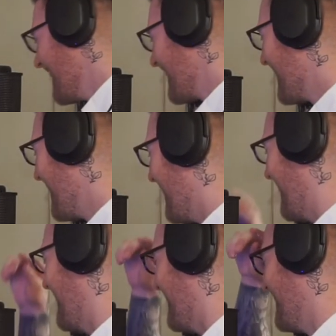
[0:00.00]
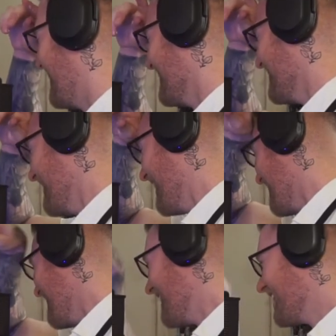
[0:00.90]
Oh
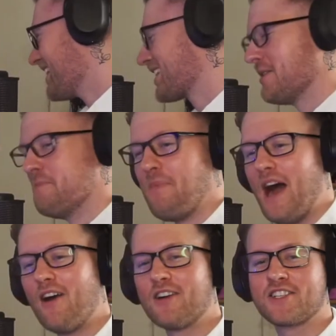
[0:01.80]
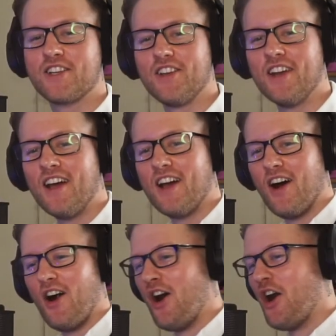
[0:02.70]
no! Comparison
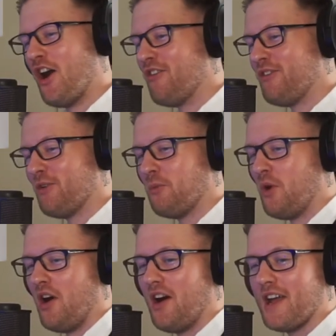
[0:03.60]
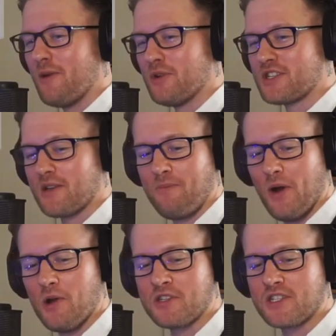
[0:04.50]
of what it was
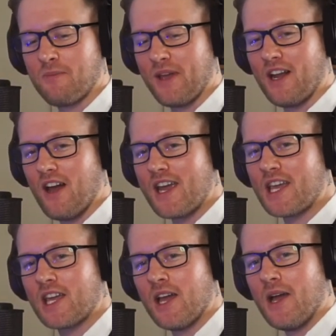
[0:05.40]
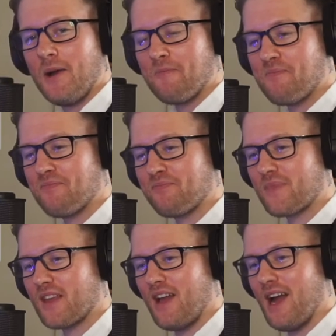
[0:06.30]
supposed to be like
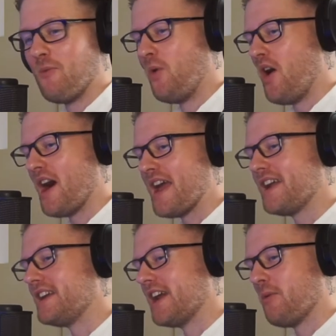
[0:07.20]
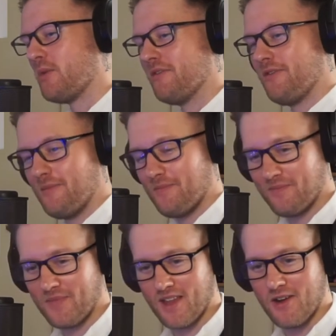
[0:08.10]
and what I ended up with.
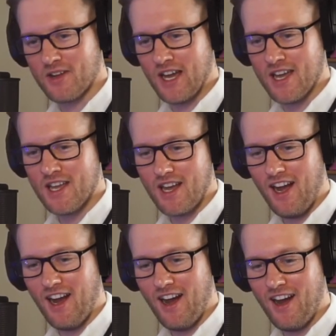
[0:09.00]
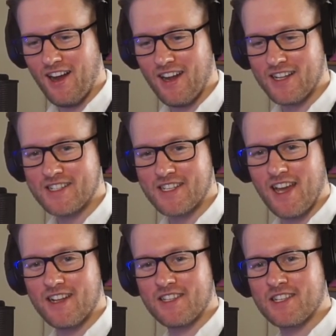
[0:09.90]
Okay, let's
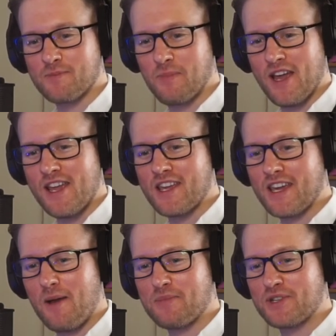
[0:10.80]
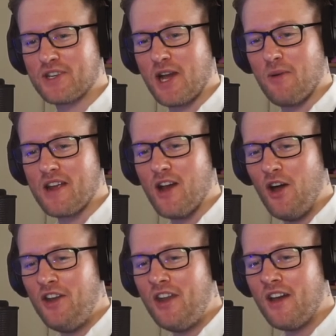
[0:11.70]
get a display capture going
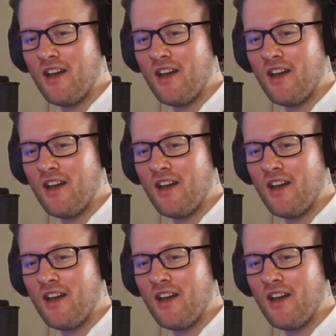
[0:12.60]
on.